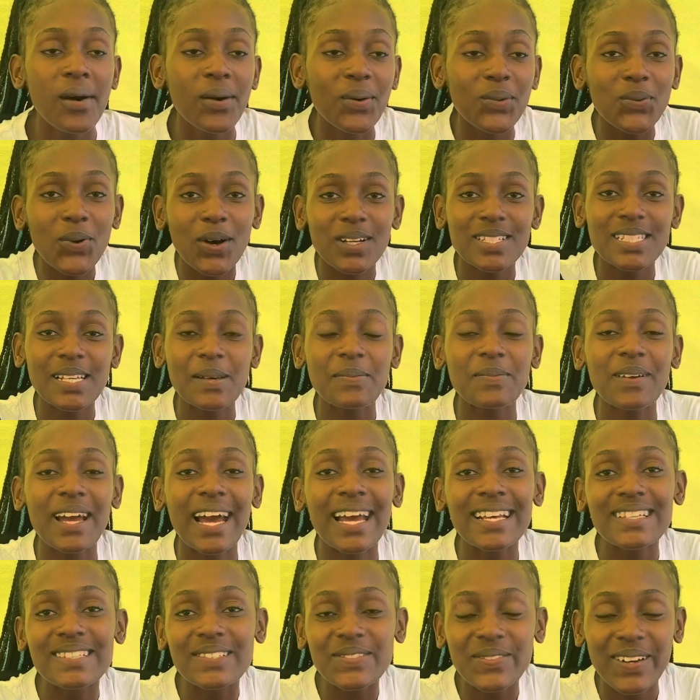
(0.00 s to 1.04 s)
what's up
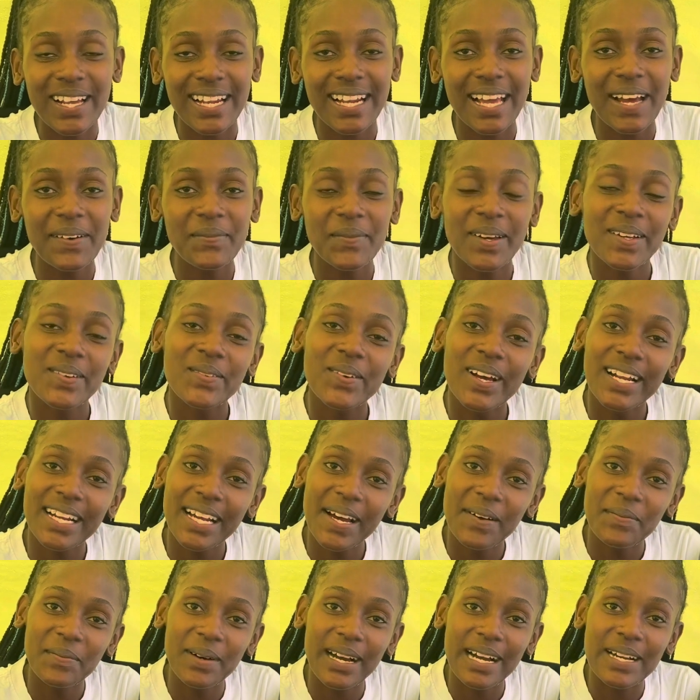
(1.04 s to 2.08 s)
guys welcome and
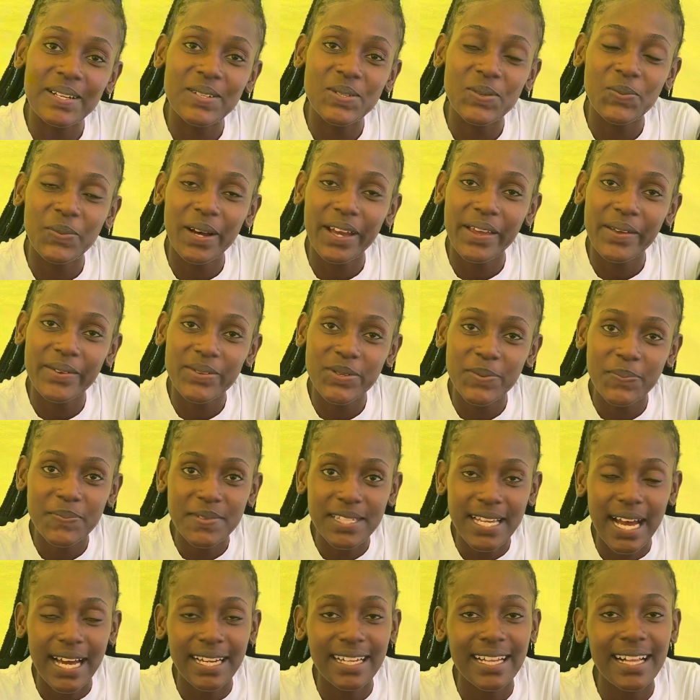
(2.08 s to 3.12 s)
welcome back to my youtube
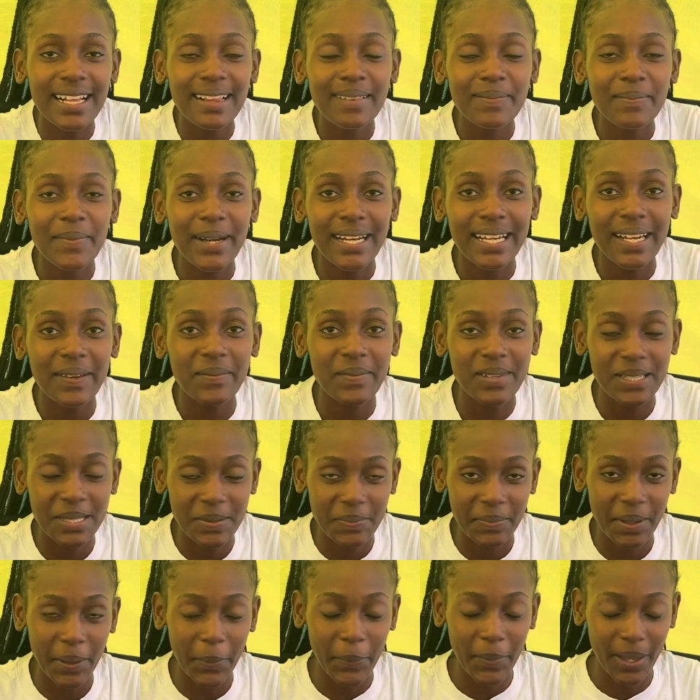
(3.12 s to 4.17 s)
channel my name is
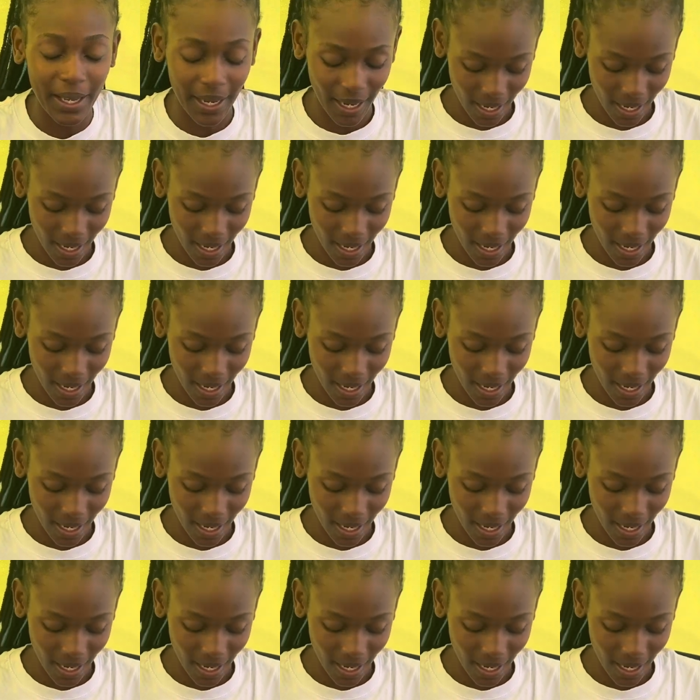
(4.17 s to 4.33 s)
Mick Mick